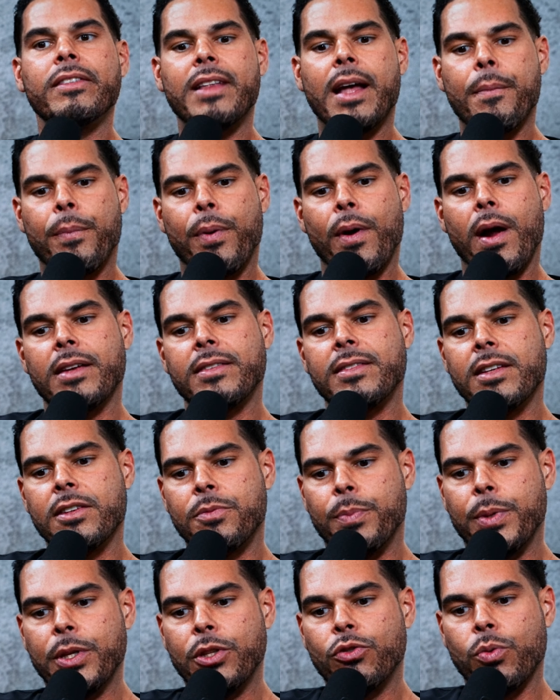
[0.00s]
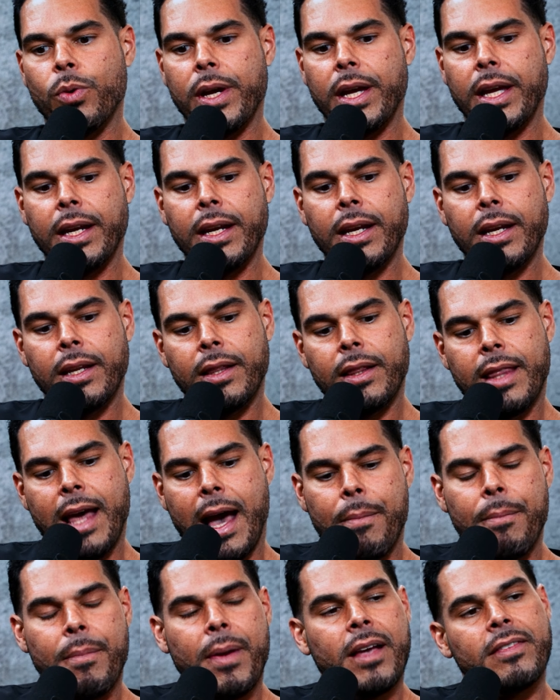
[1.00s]
that process between
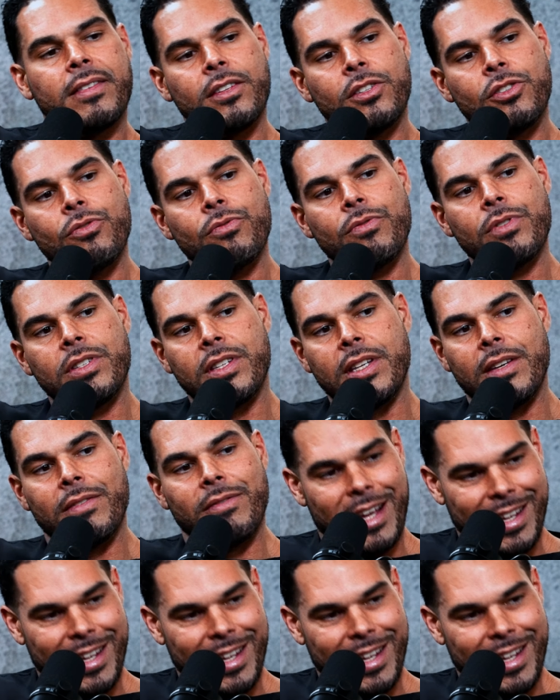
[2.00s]
that message you received,